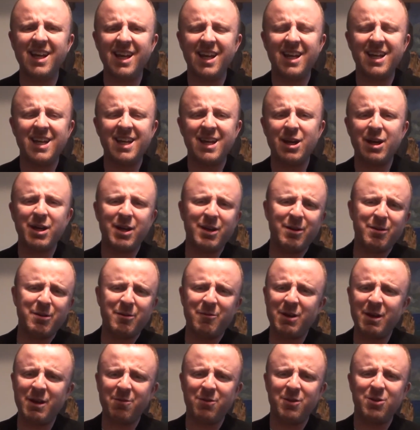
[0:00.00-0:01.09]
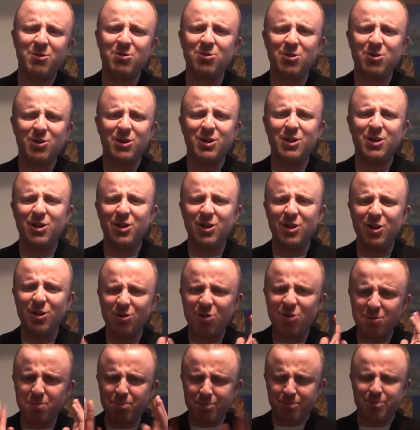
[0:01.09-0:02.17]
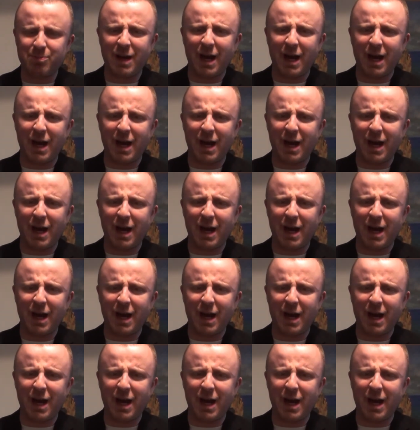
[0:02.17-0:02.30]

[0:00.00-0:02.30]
if you look